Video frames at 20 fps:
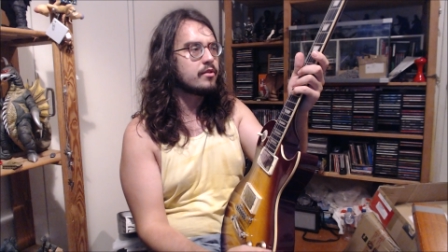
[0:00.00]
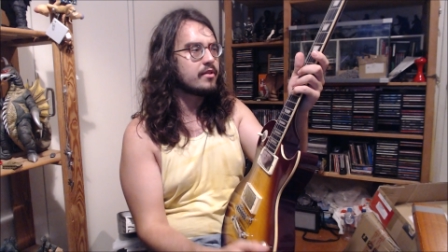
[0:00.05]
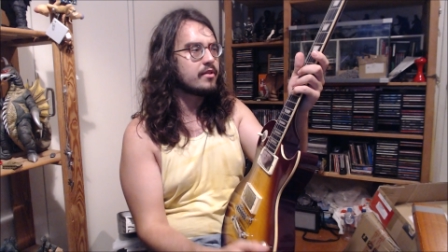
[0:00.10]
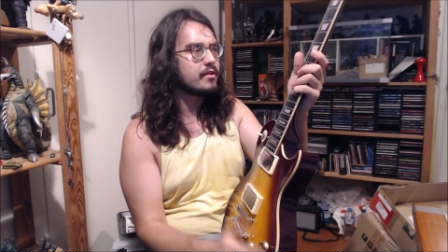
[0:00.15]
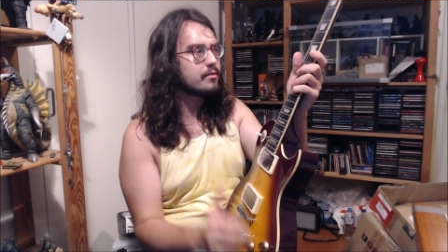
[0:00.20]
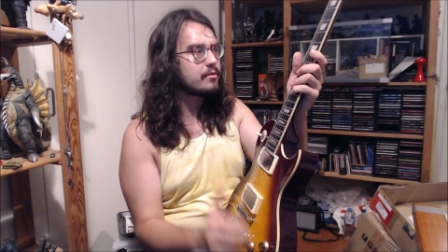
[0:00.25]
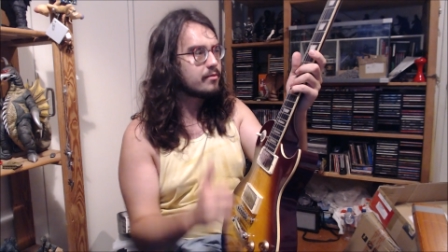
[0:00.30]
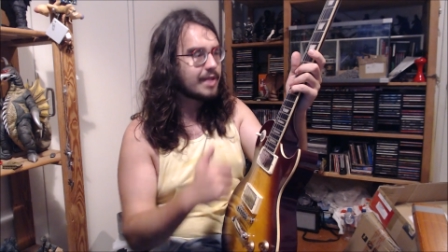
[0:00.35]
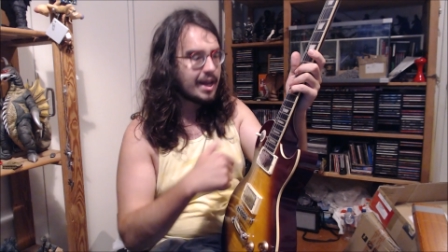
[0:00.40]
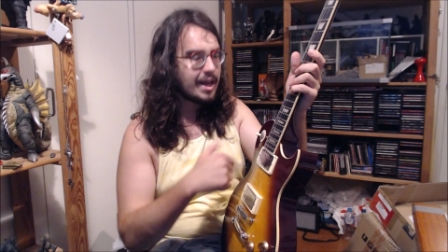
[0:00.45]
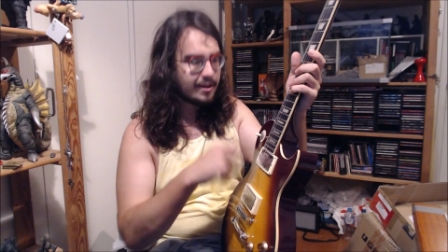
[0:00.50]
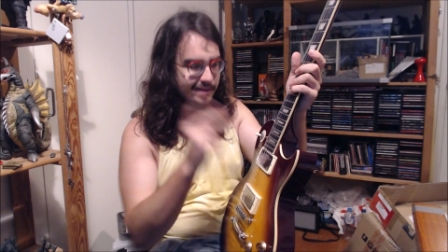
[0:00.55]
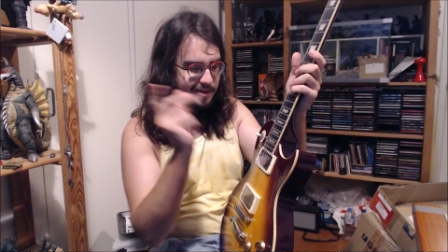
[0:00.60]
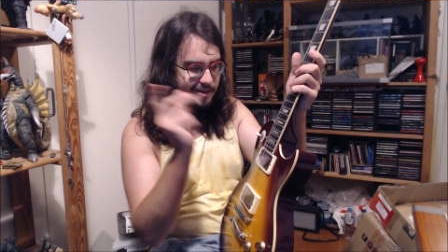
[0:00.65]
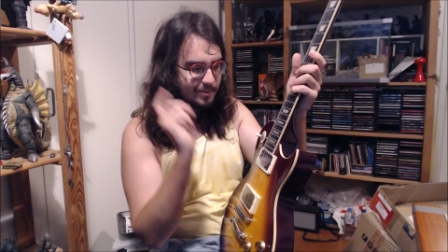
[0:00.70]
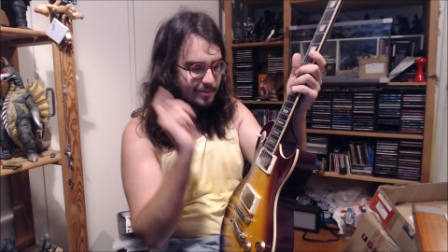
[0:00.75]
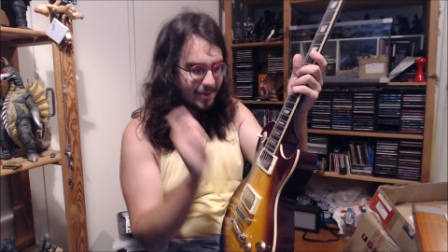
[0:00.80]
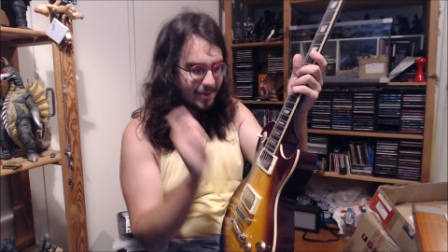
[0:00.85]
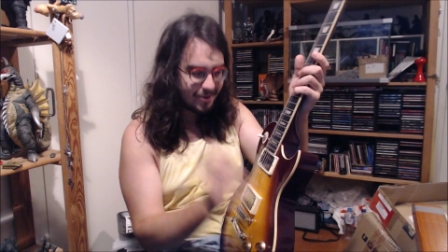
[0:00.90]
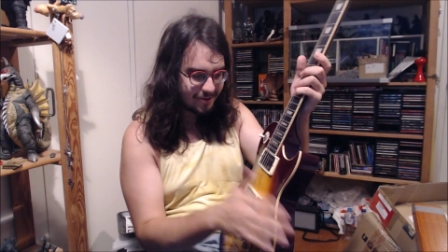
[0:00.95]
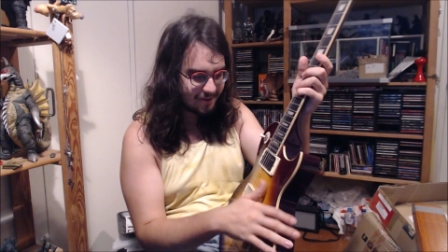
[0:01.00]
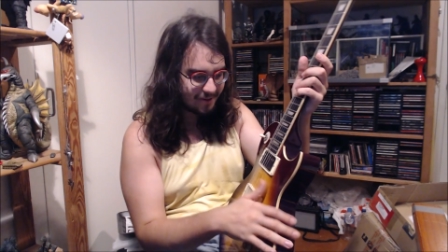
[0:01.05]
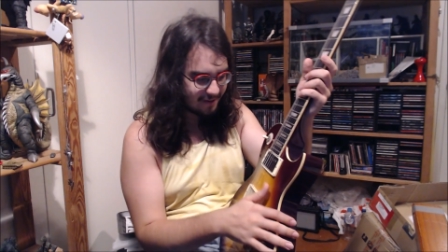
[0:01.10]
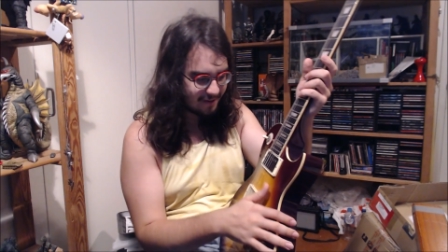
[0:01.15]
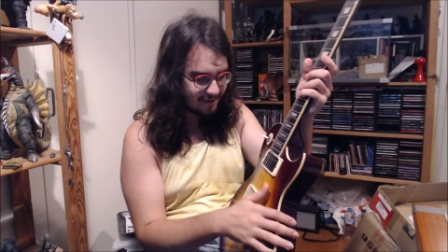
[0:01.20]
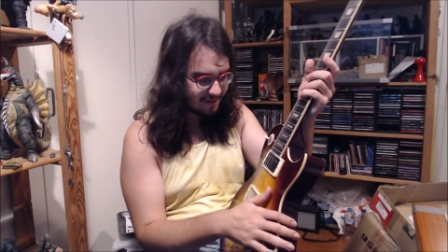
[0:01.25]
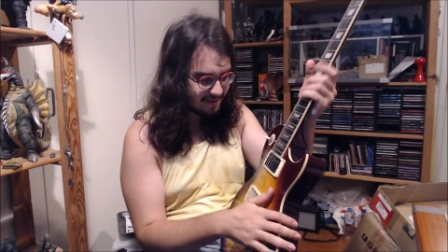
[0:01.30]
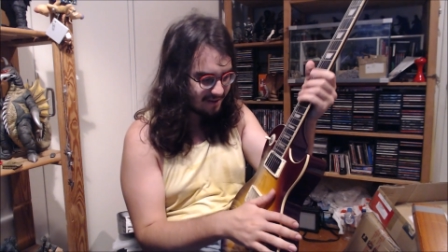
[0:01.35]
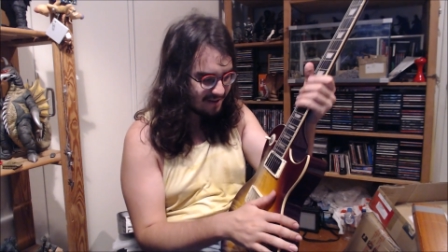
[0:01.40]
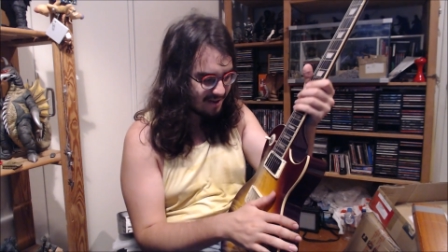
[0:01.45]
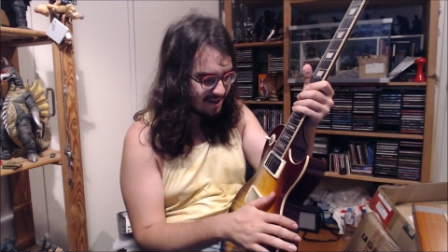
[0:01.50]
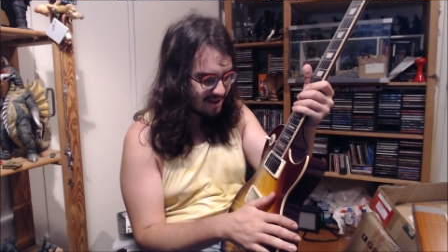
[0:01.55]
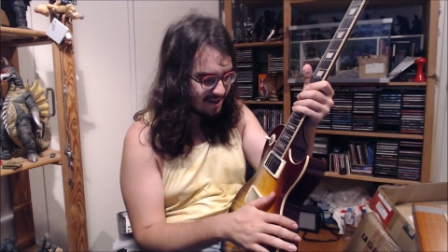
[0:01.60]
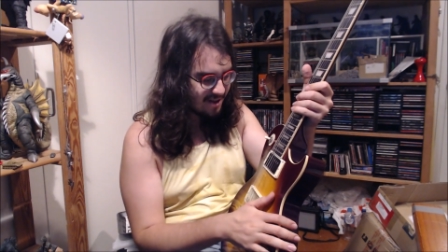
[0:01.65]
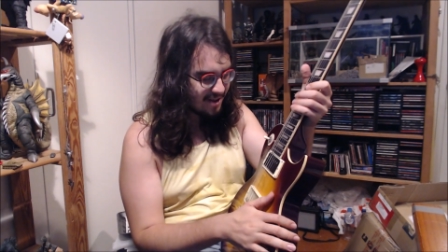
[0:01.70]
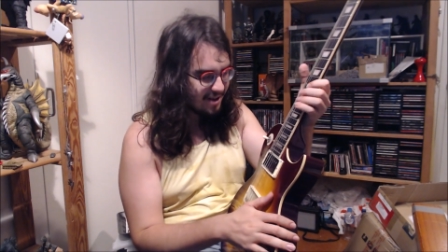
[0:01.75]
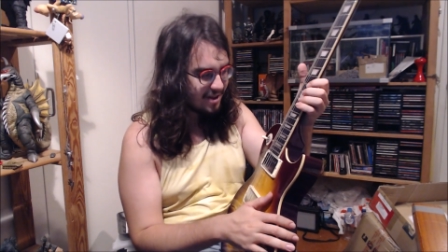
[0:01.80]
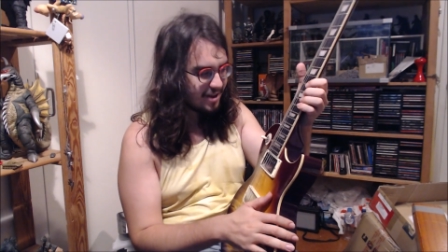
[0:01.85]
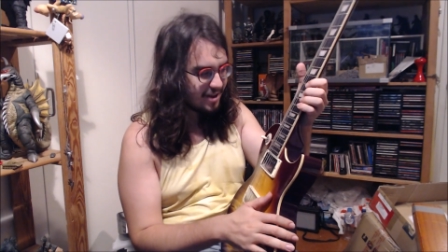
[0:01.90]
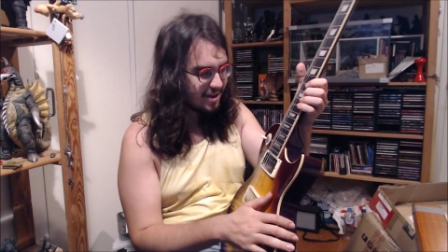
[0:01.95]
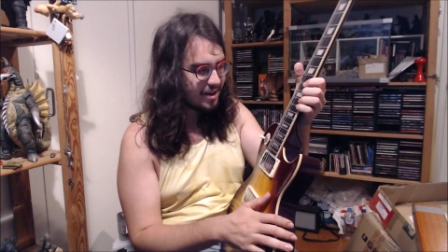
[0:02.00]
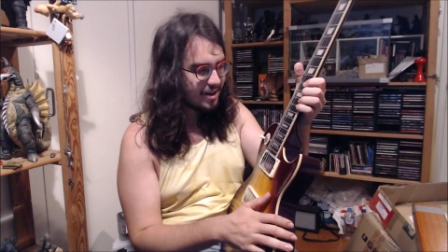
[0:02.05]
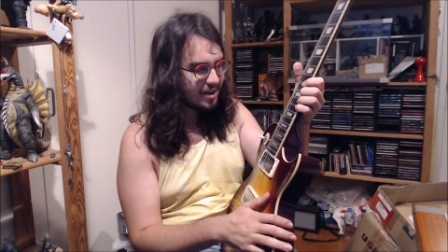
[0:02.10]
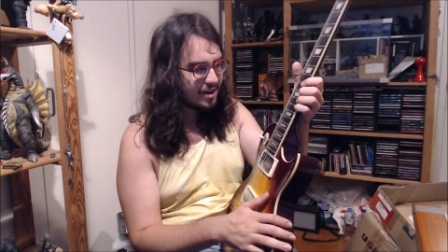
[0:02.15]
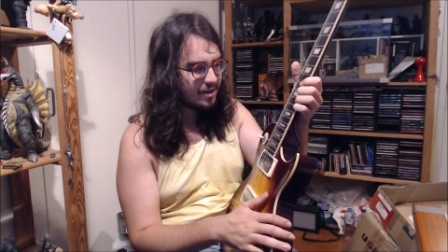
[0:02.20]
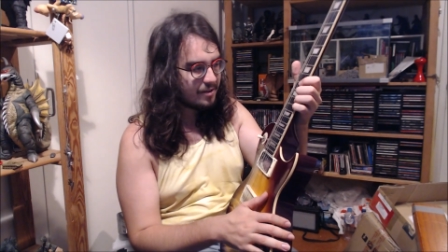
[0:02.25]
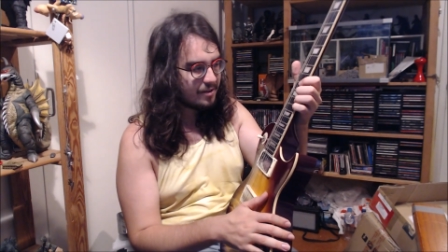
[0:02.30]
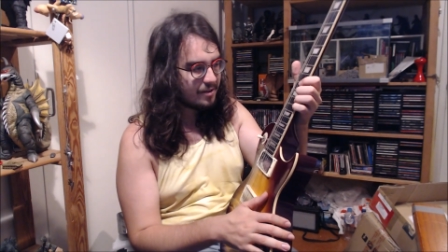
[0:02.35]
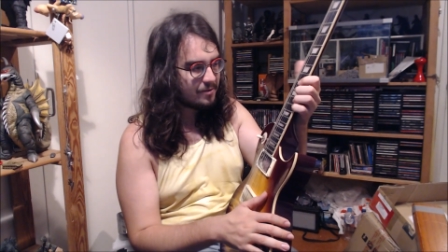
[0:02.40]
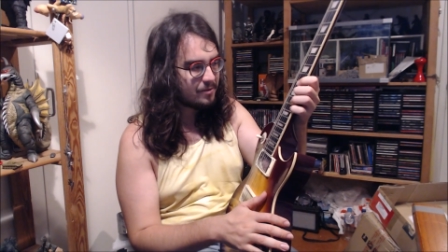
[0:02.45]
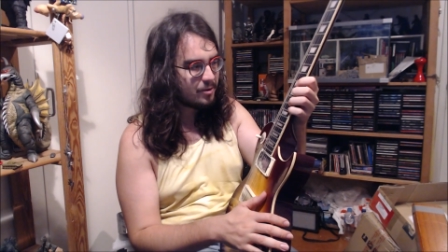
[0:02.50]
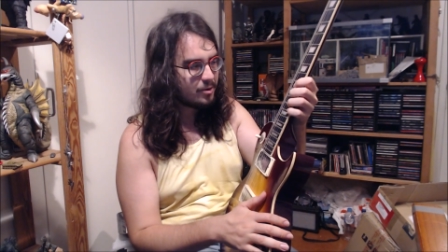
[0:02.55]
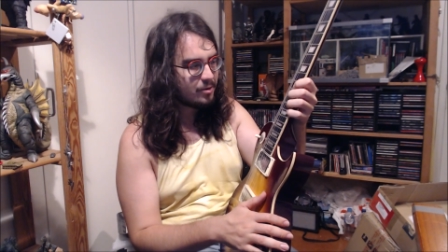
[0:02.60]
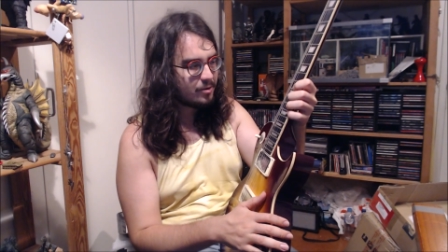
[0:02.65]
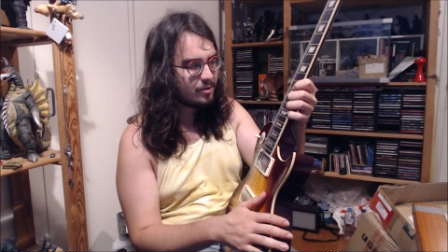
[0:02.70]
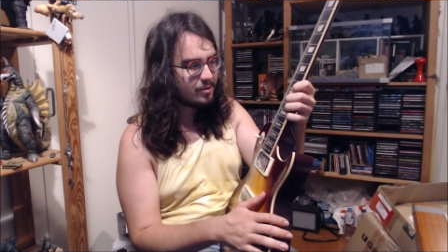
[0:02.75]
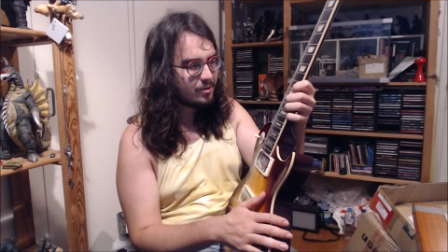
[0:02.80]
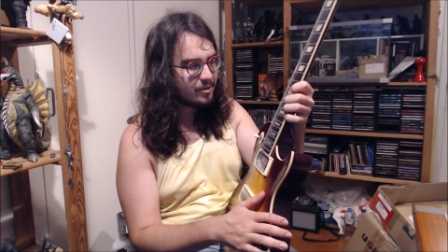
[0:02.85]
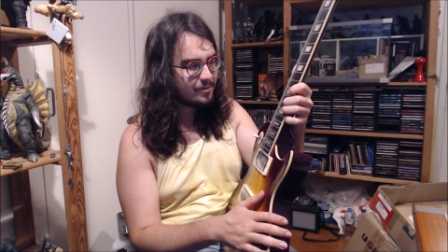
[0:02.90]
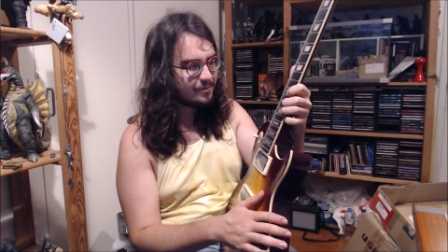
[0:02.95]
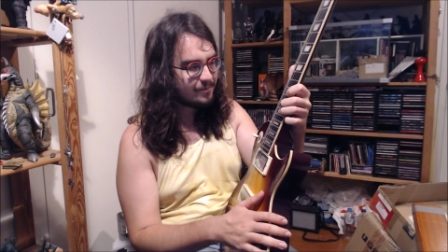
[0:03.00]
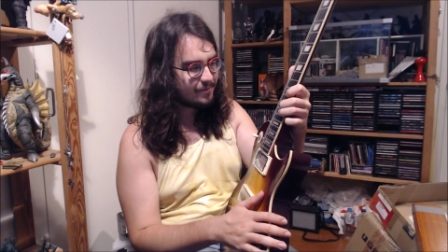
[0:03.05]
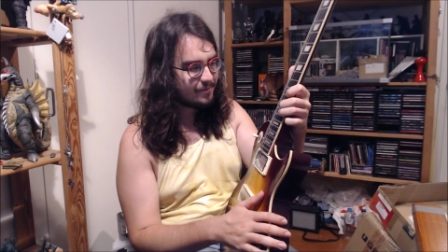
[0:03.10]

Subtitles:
it ticks the boxes for,